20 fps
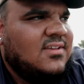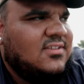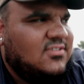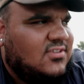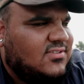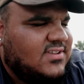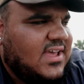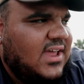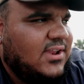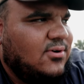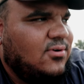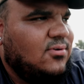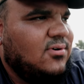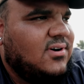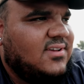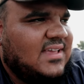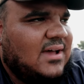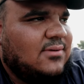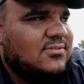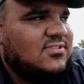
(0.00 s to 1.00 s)
So it's kind of cool
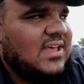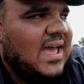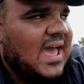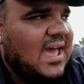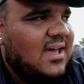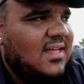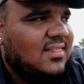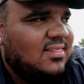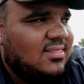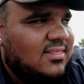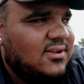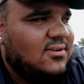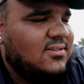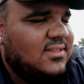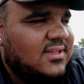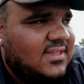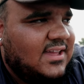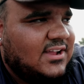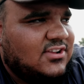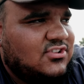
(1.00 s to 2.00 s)
because that was
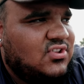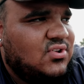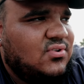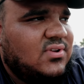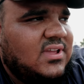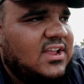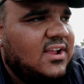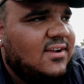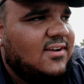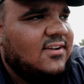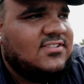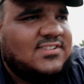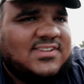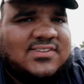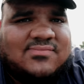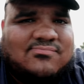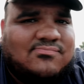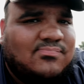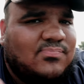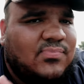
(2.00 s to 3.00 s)
literally like two years
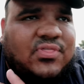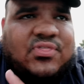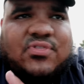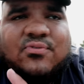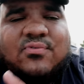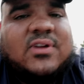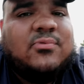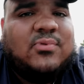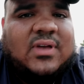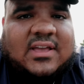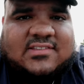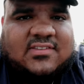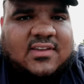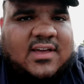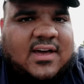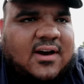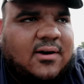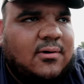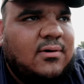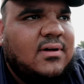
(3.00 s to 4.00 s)
and three weeks
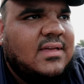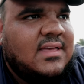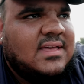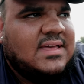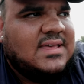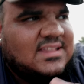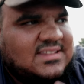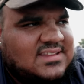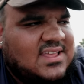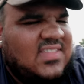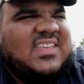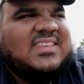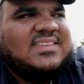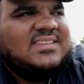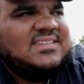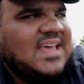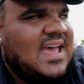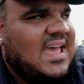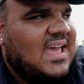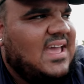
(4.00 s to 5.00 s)
ago to this
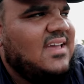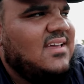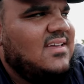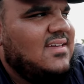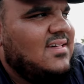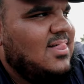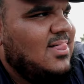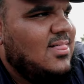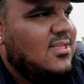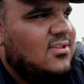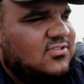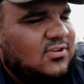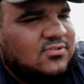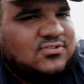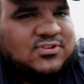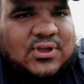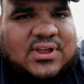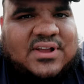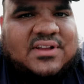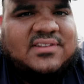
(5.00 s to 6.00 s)
day. So
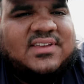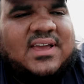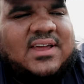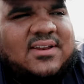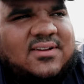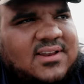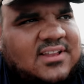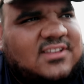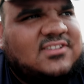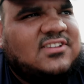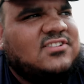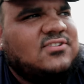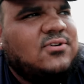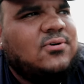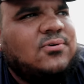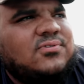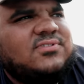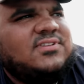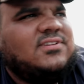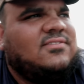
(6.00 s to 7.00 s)
two years later, and it's just
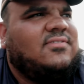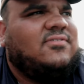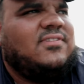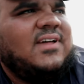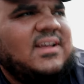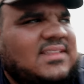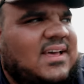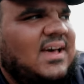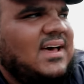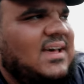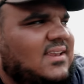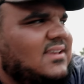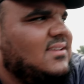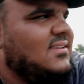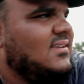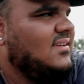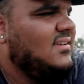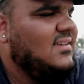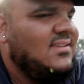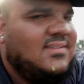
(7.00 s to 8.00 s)
cool to reflect on
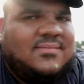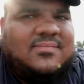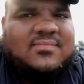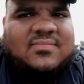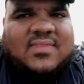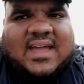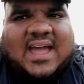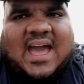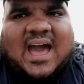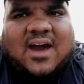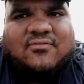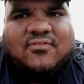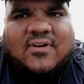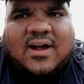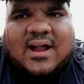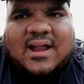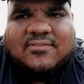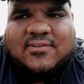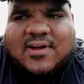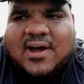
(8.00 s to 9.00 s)
like how
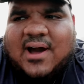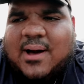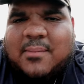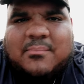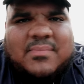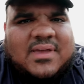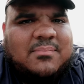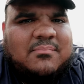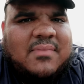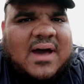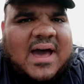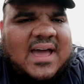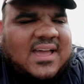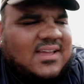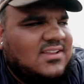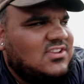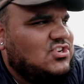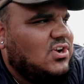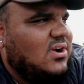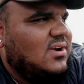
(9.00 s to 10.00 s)
far I've come in
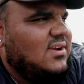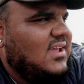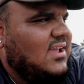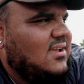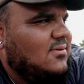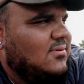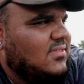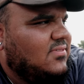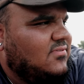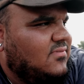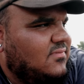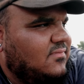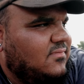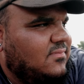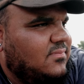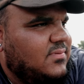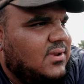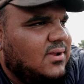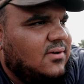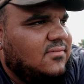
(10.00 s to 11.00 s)
my journey
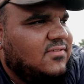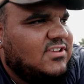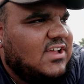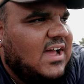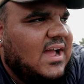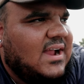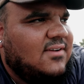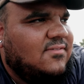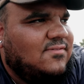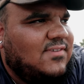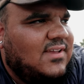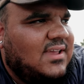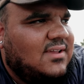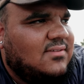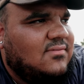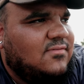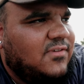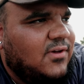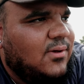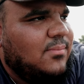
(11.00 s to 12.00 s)
with, you know, photography
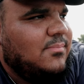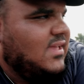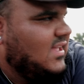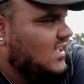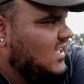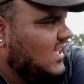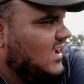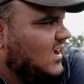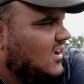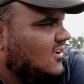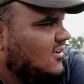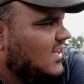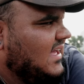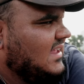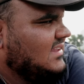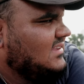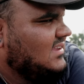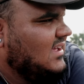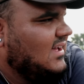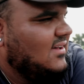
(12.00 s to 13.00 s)
and filmmaking and all
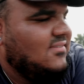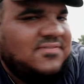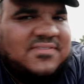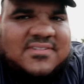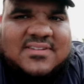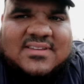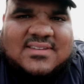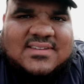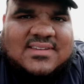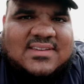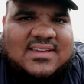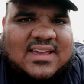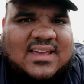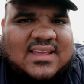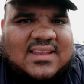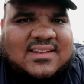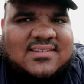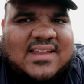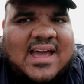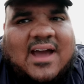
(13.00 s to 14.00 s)
that stuff.
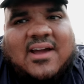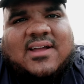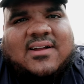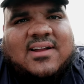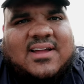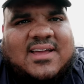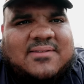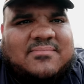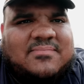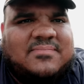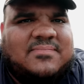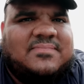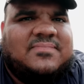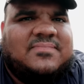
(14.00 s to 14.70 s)
And now here I am.